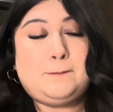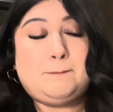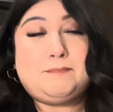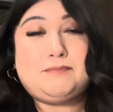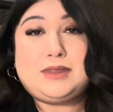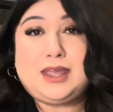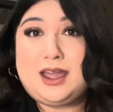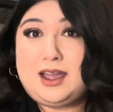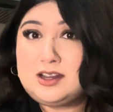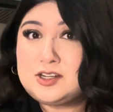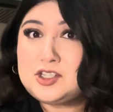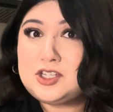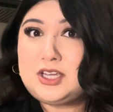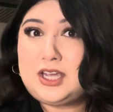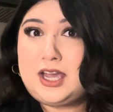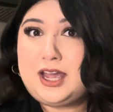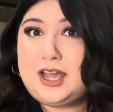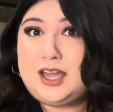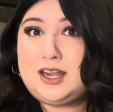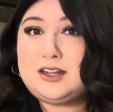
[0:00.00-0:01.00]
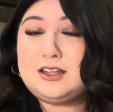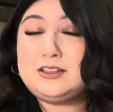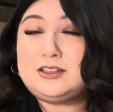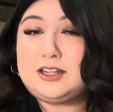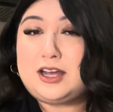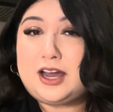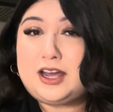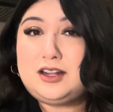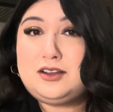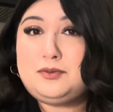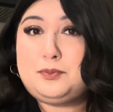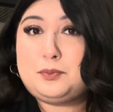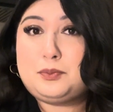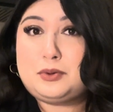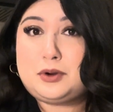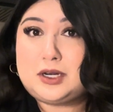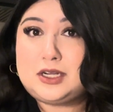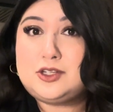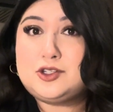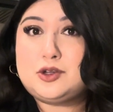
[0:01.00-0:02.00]
They actually had a lot of
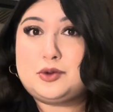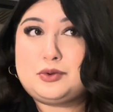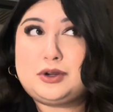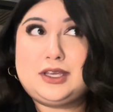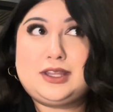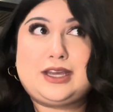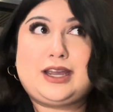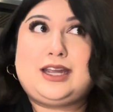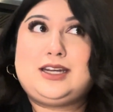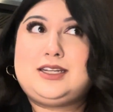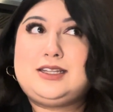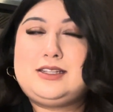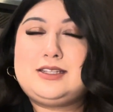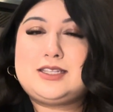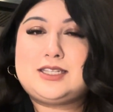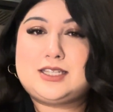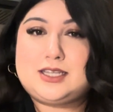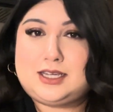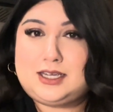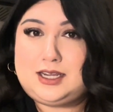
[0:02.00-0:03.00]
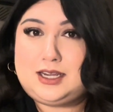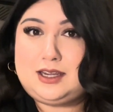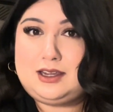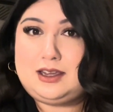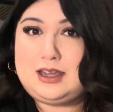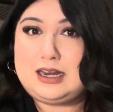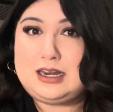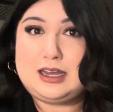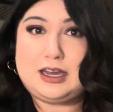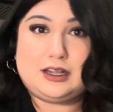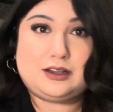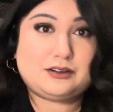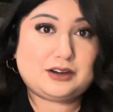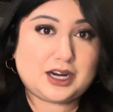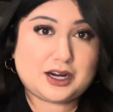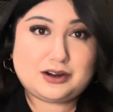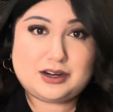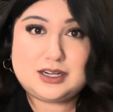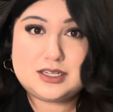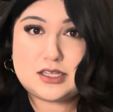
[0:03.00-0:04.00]
pretty jewelry that I didn't see in other
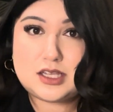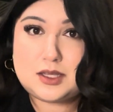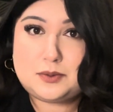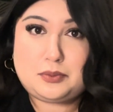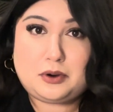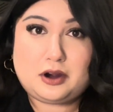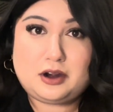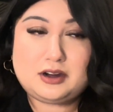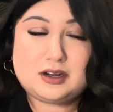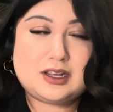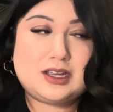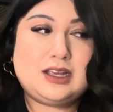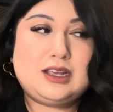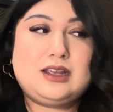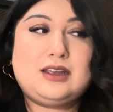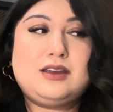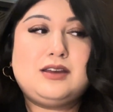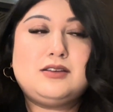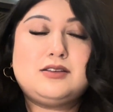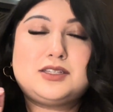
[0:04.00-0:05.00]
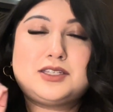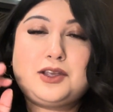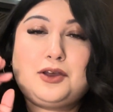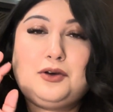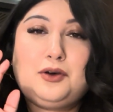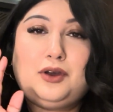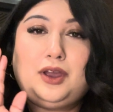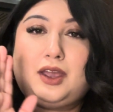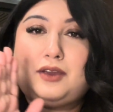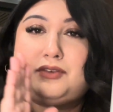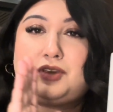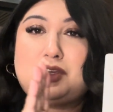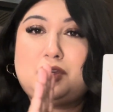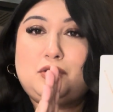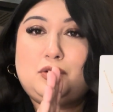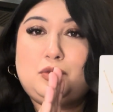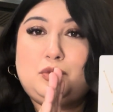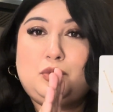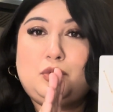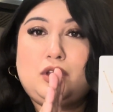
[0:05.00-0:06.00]
areas of the park. So if
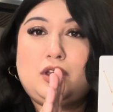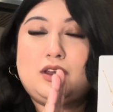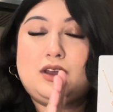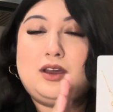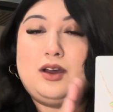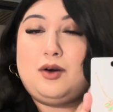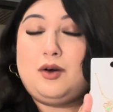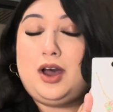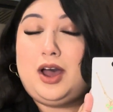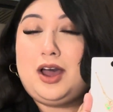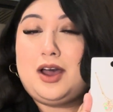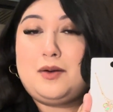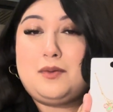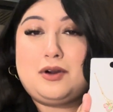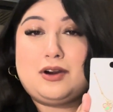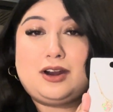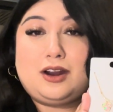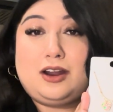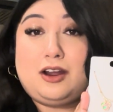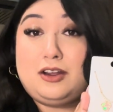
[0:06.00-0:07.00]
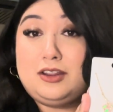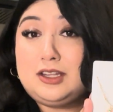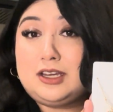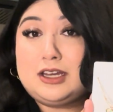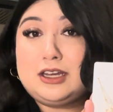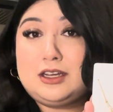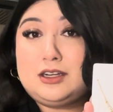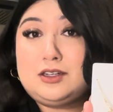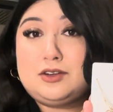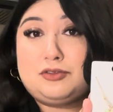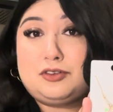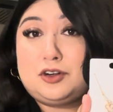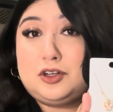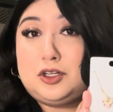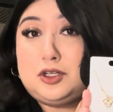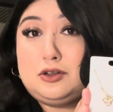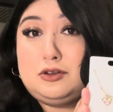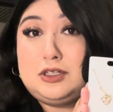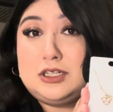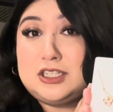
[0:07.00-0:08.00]
you are on the hunt for
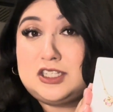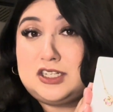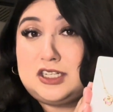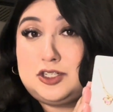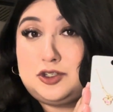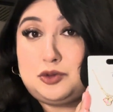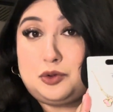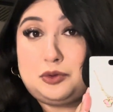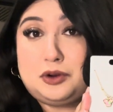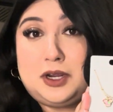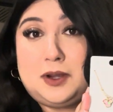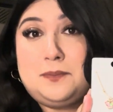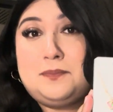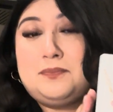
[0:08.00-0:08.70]
new Disney jewelry,